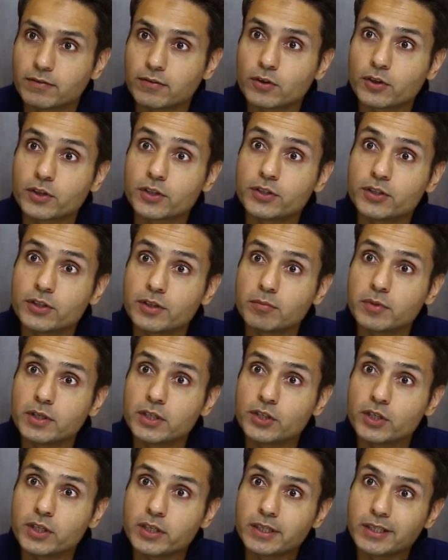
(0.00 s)
for Jimmy
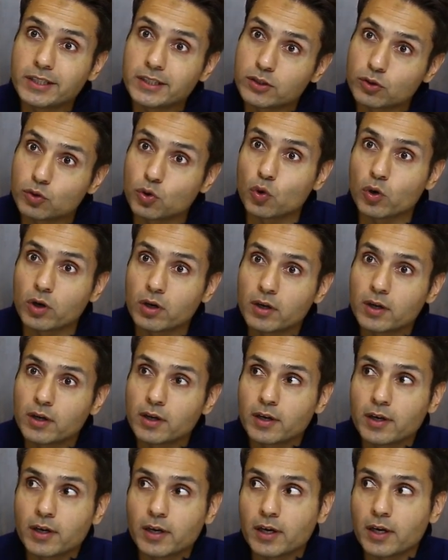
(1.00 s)
Shergill's role.
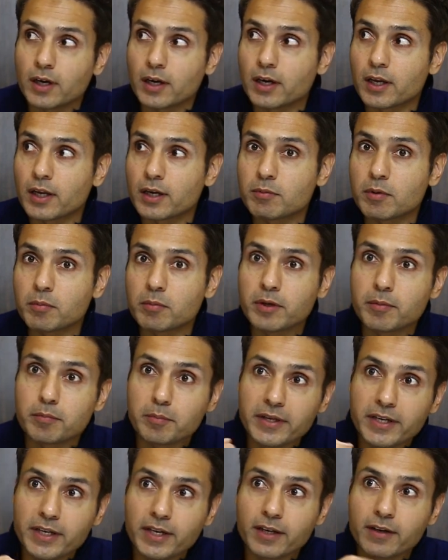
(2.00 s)
And I remember
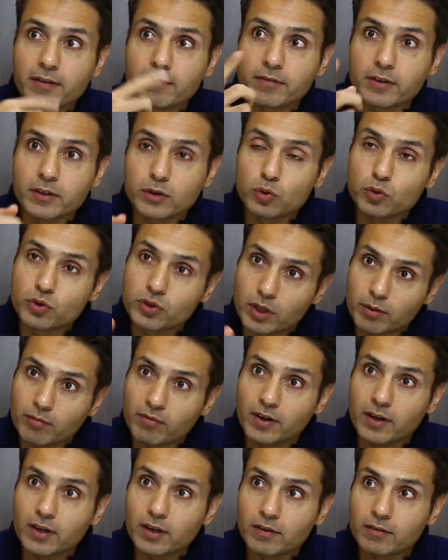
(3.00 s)
me and Vidyut
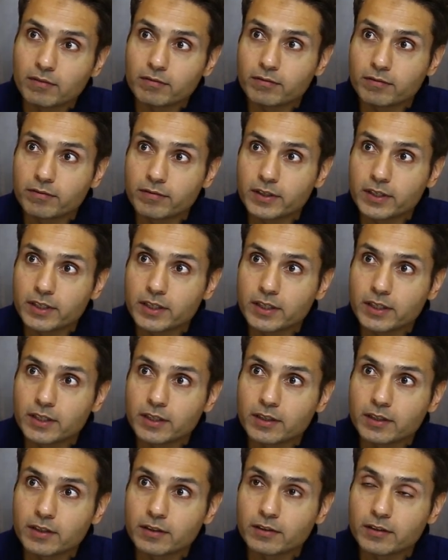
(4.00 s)
Jammwal,
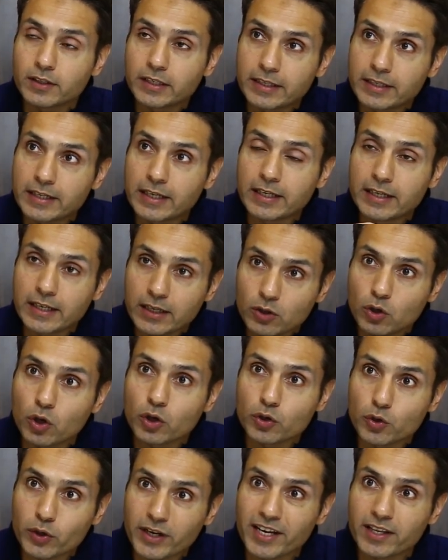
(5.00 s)
we uh, in Delhi had
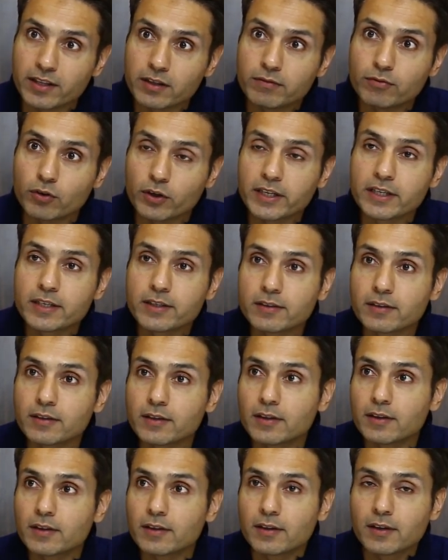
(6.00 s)
gone together for it,
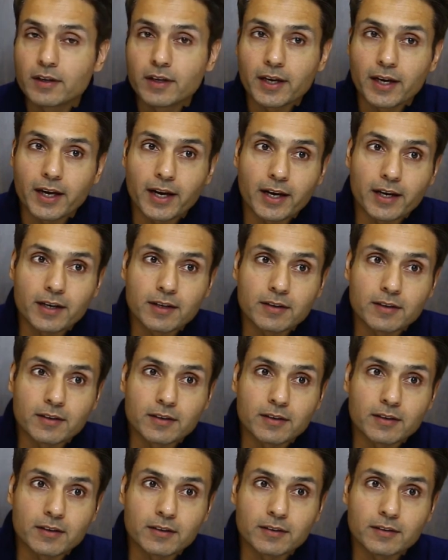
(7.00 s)
and uh,
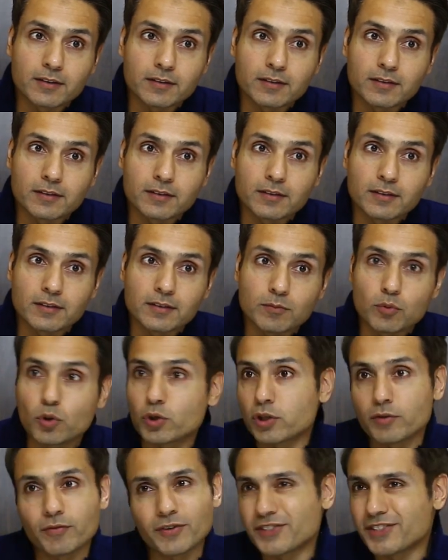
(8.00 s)

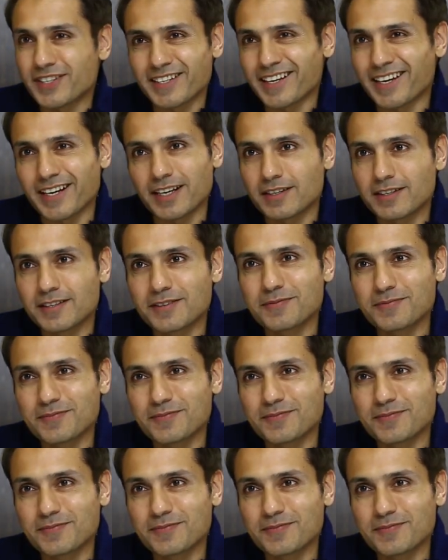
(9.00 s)
both of us didn't get it.